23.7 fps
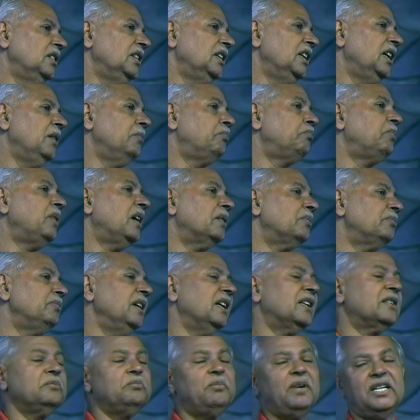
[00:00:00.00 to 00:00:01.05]
A
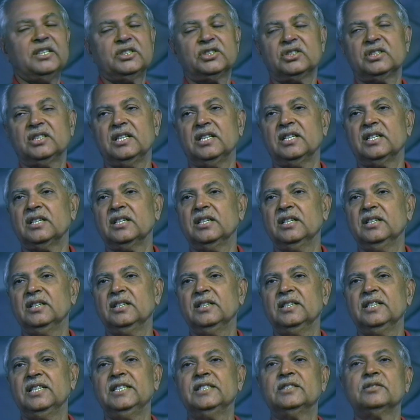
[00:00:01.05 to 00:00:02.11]
perfect master
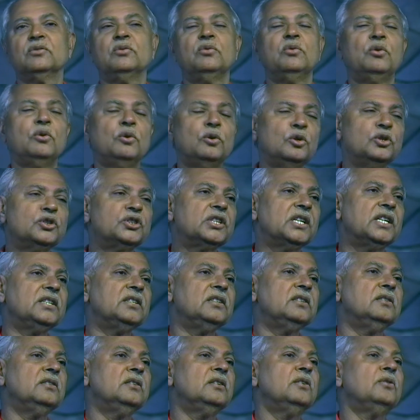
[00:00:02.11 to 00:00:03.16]
is
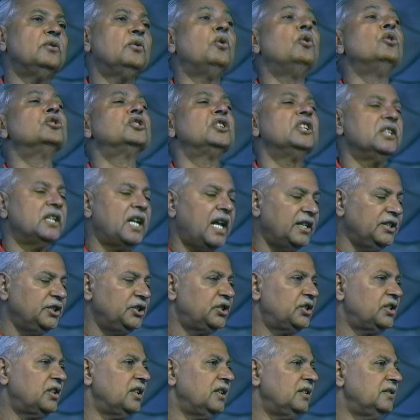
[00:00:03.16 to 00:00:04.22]
ocean, oceanized.
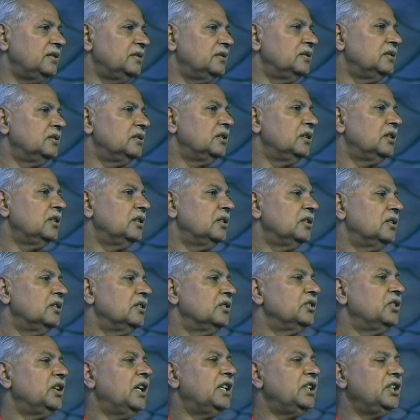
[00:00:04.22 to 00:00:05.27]

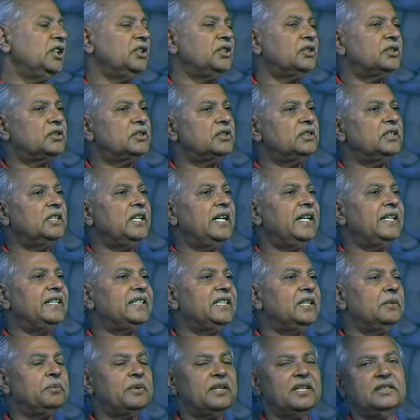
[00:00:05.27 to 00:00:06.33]
There is a
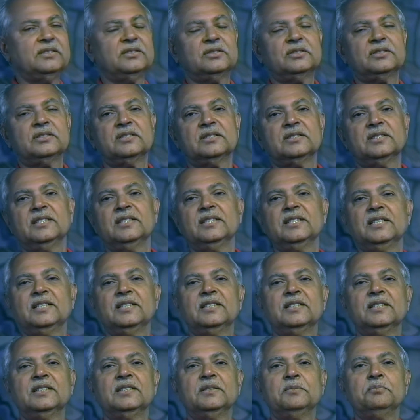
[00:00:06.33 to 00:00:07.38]
difference
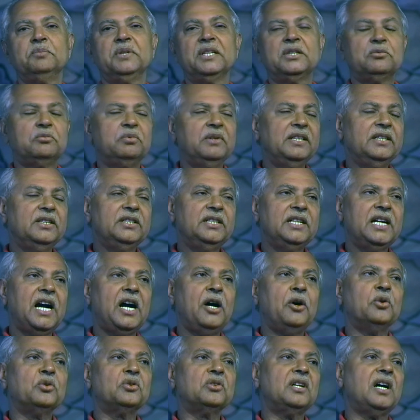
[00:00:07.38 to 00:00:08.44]
between the
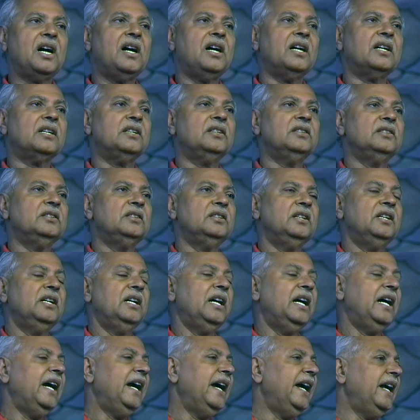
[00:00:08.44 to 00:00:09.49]
avatar
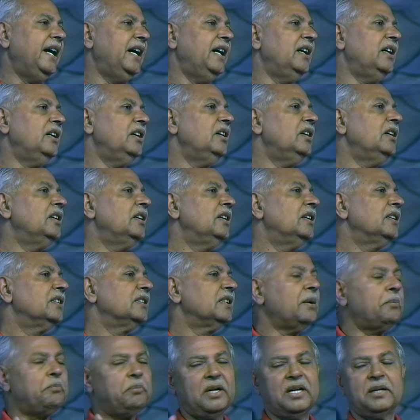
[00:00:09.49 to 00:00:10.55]
and
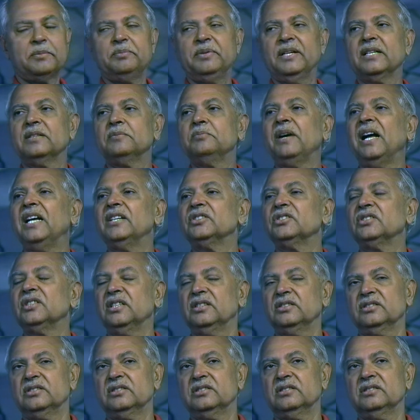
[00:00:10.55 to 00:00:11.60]
the perfect
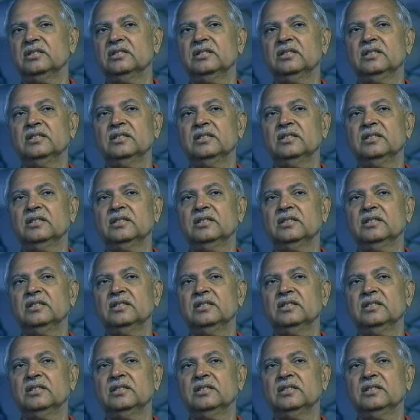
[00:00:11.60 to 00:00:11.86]
masters.